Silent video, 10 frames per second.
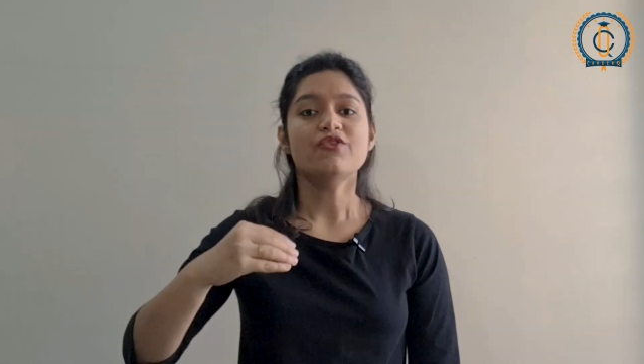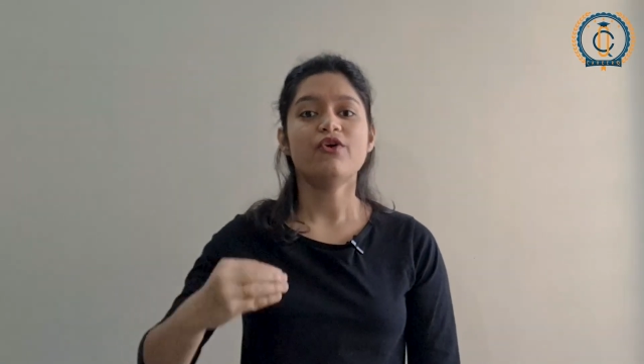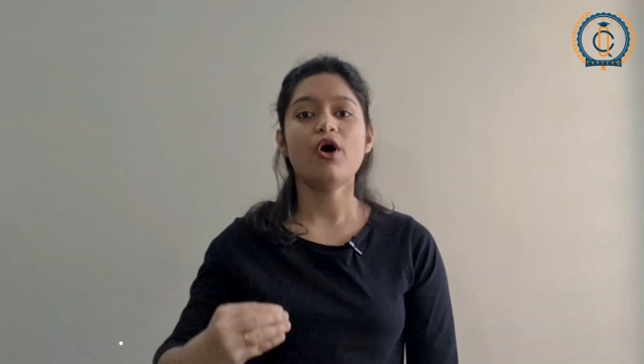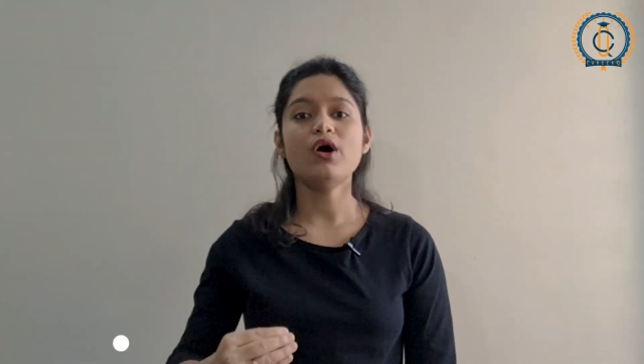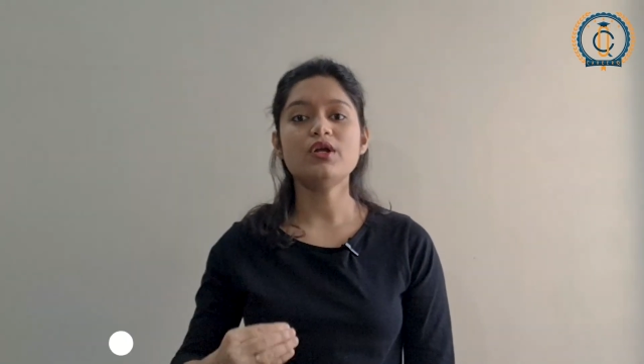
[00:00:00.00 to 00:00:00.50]

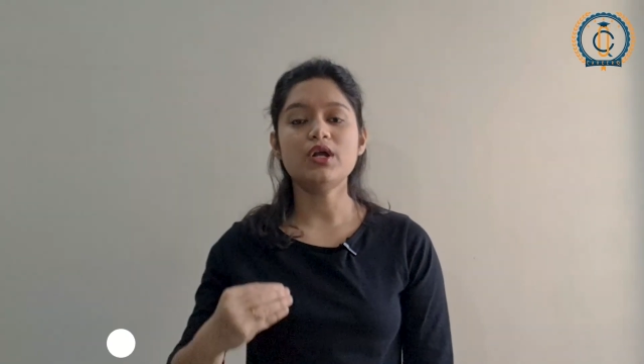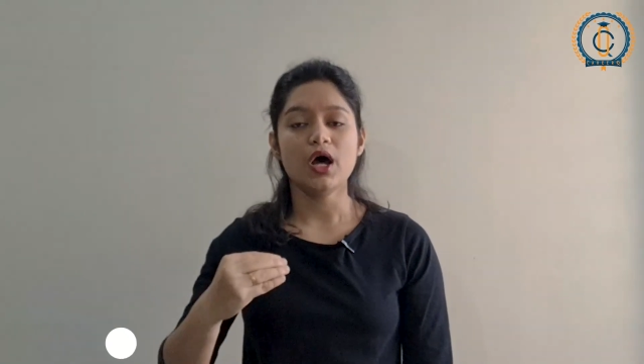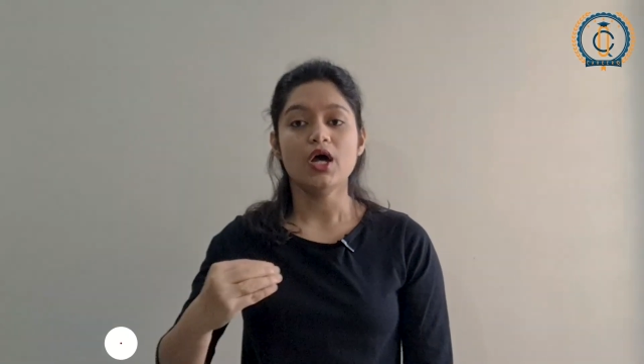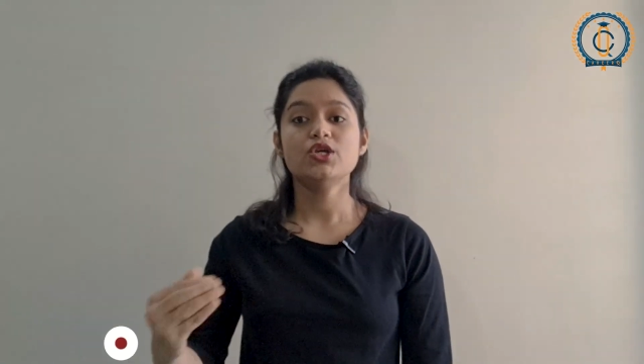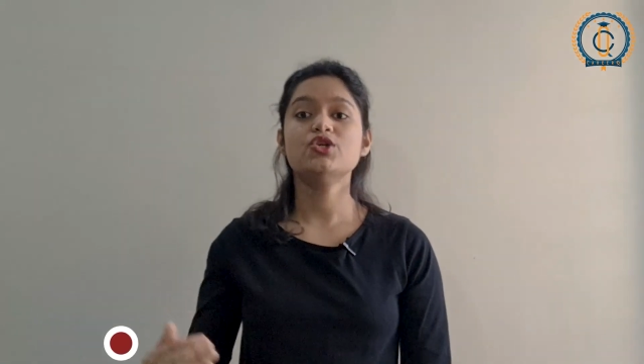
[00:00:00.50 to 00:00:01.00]
for
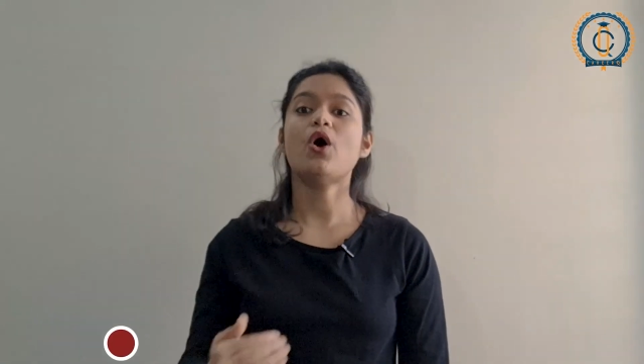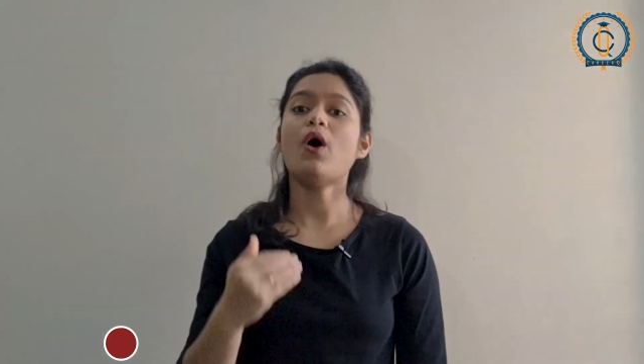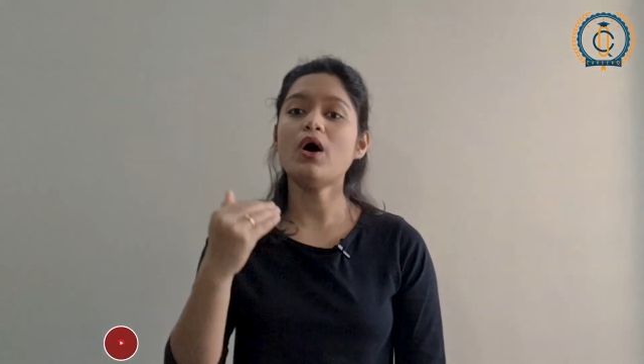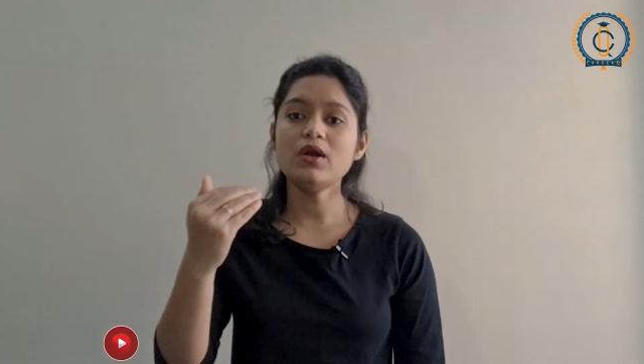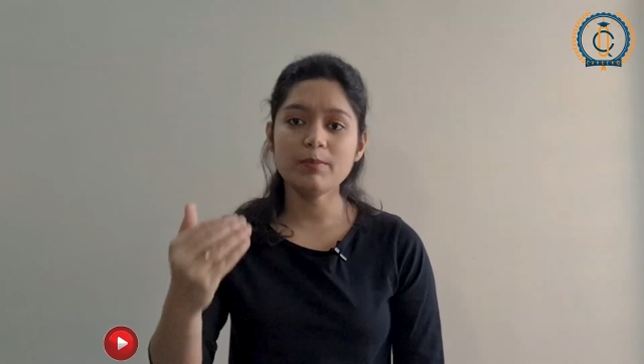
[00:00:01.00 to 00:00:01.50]

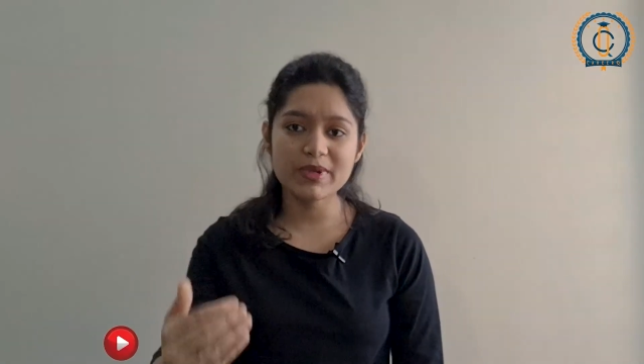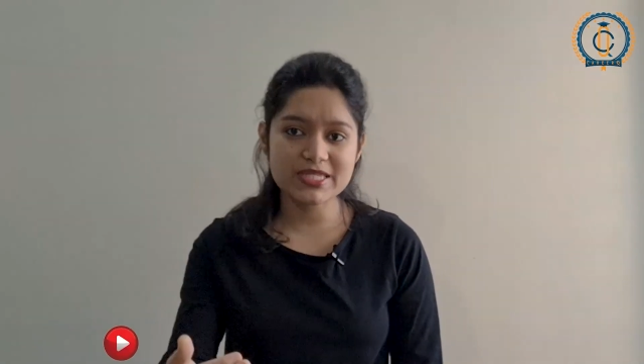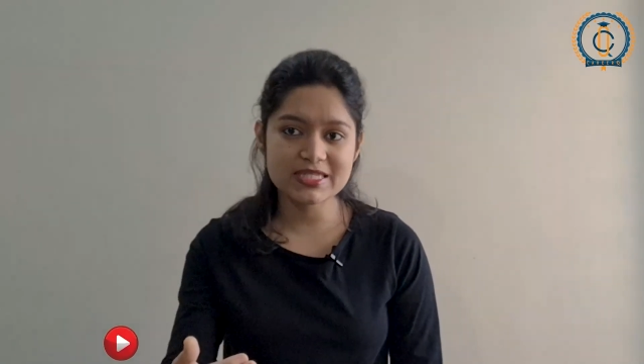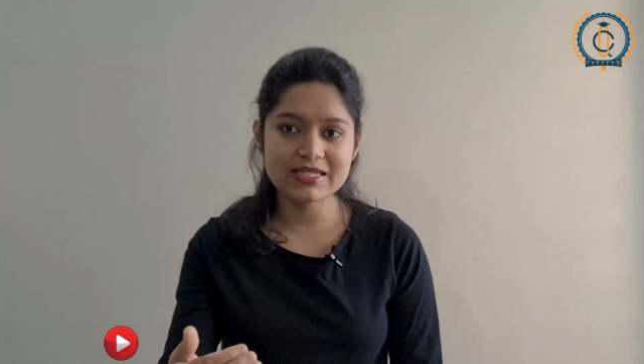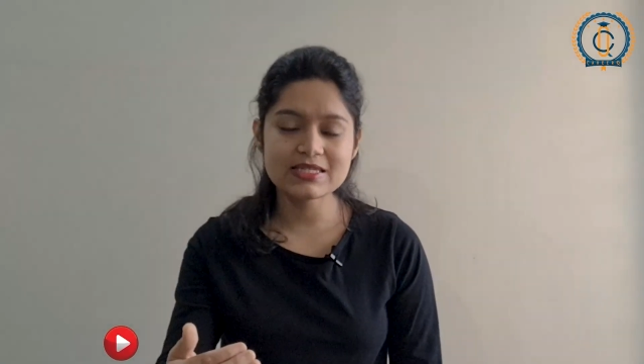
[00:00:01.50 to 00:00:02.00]
your
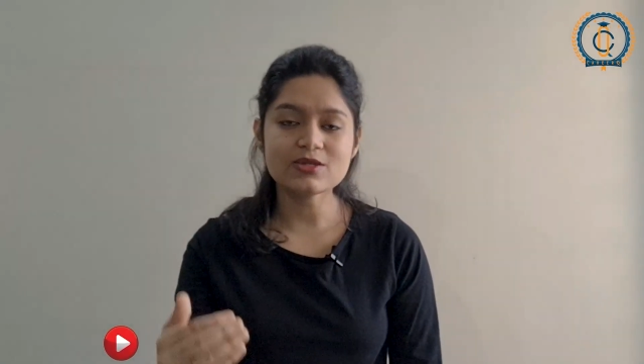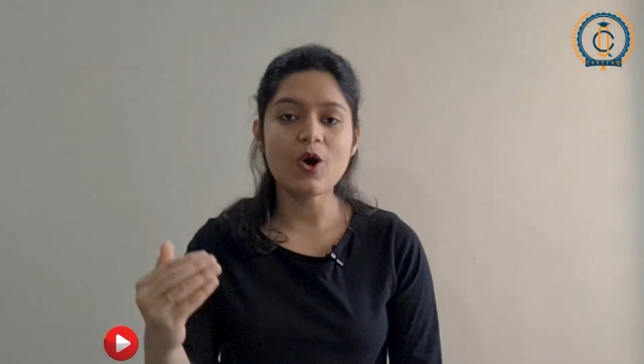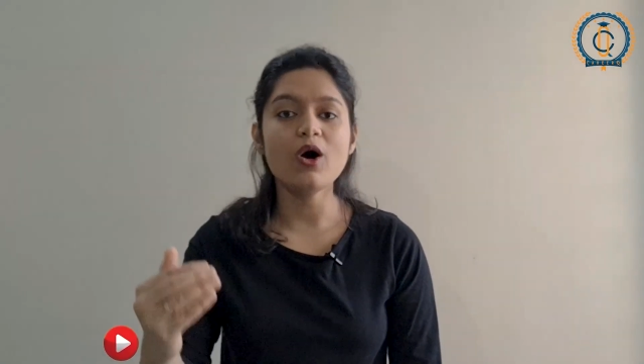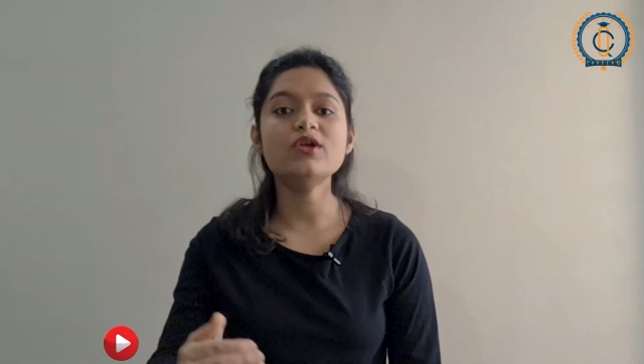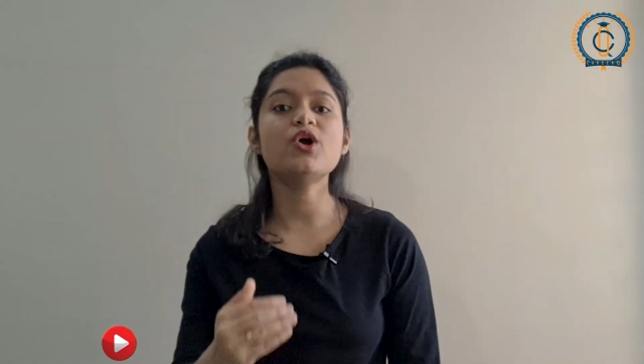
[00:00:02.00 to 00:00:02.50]
business
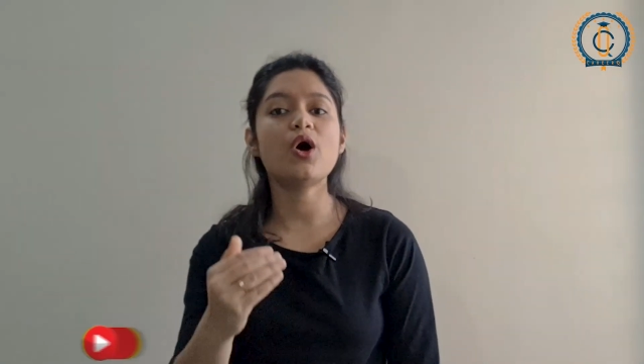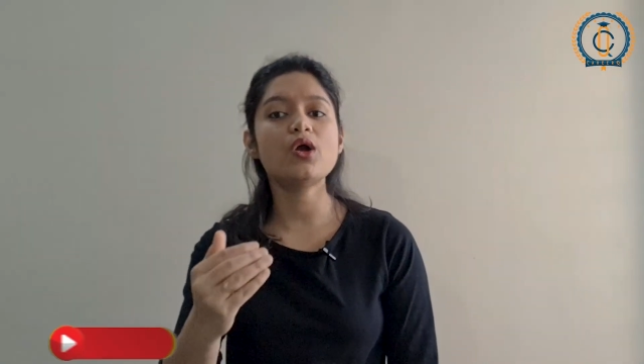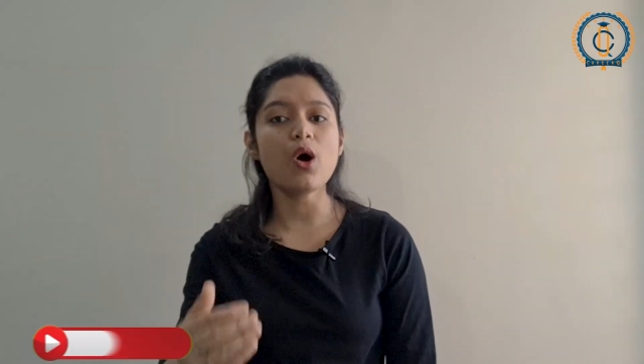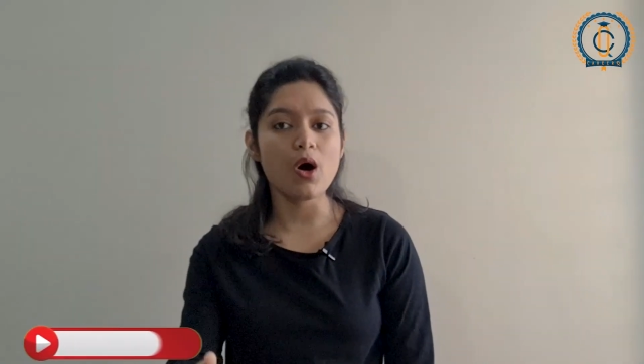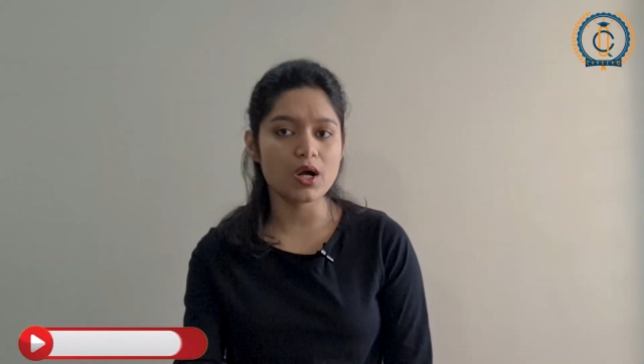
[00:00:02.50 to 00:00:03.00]
or
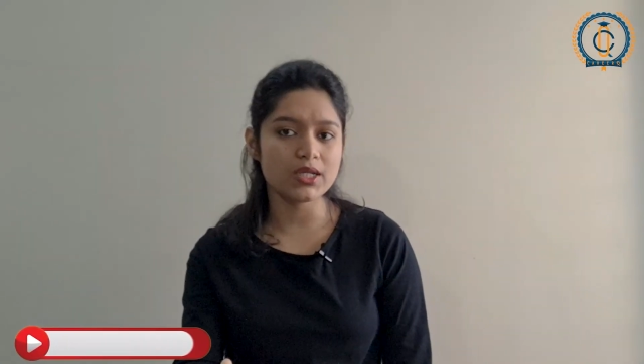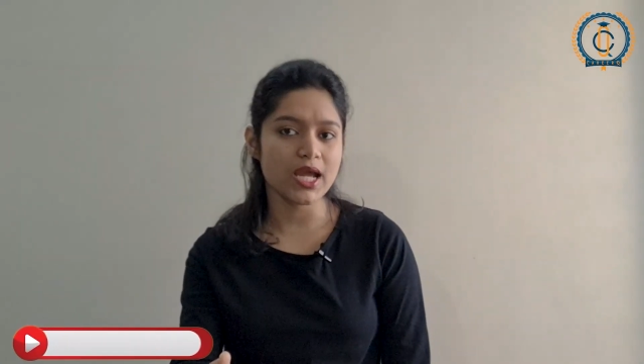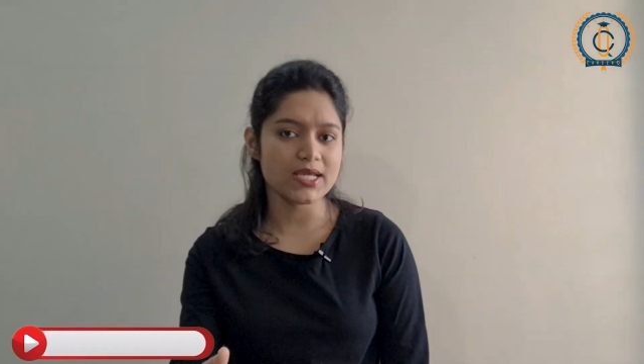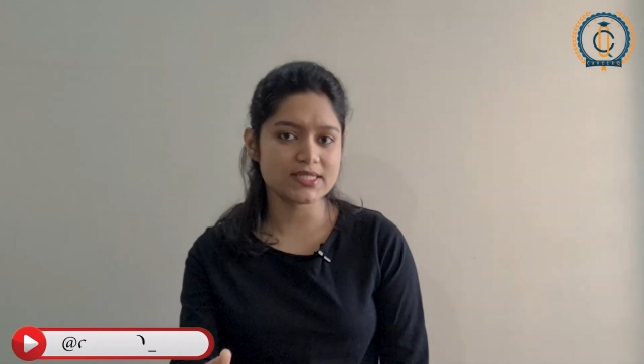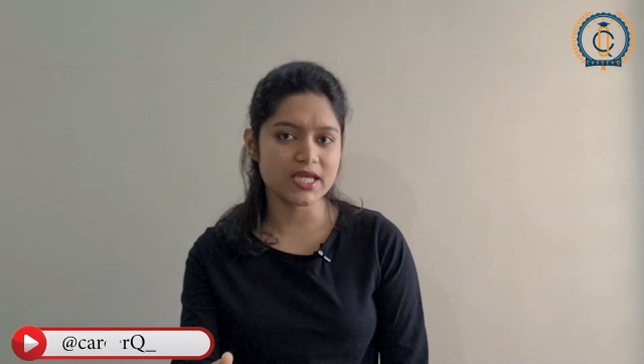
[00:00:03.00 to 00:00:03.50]
your
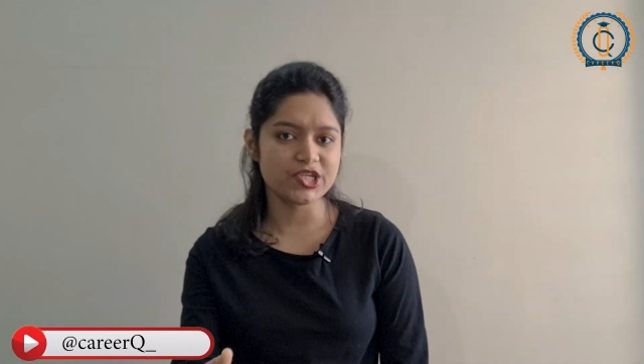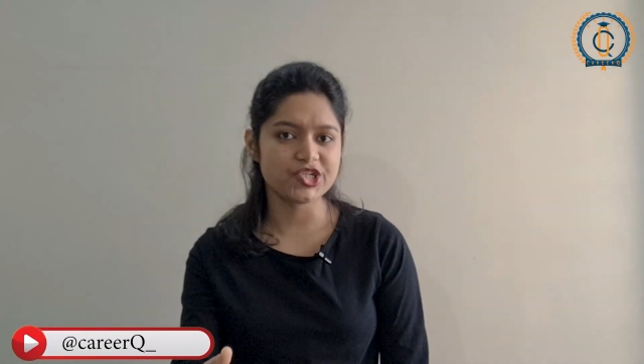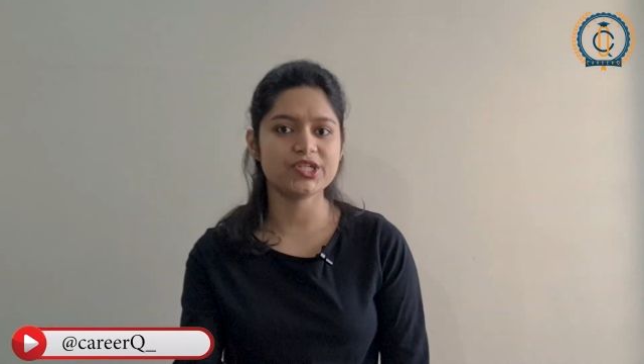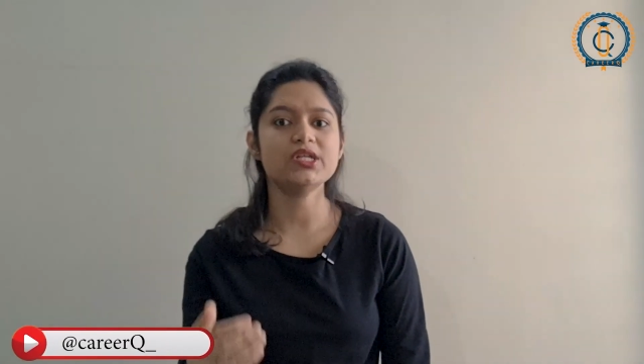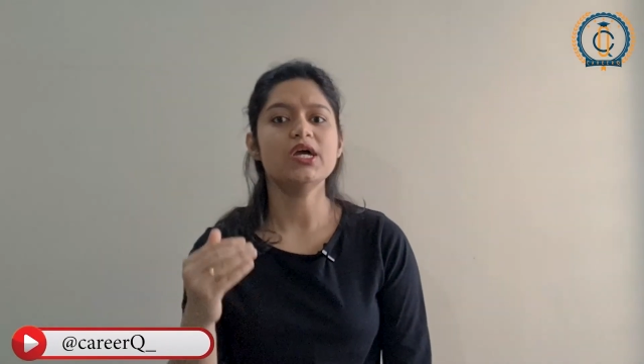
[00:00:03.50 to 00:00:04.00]

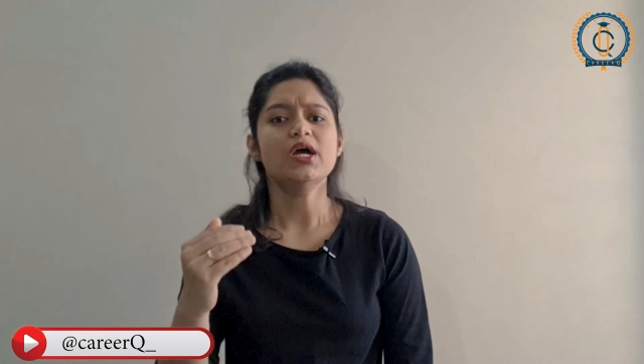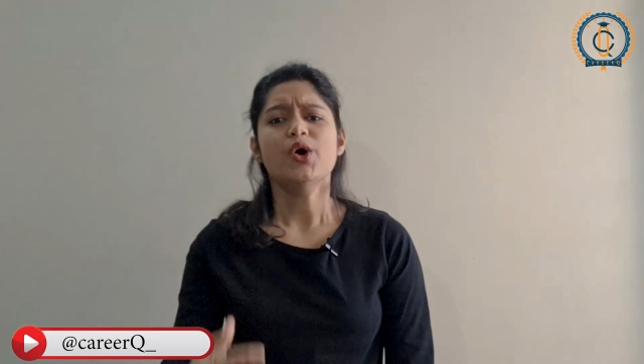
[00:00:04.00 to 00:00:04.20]
organization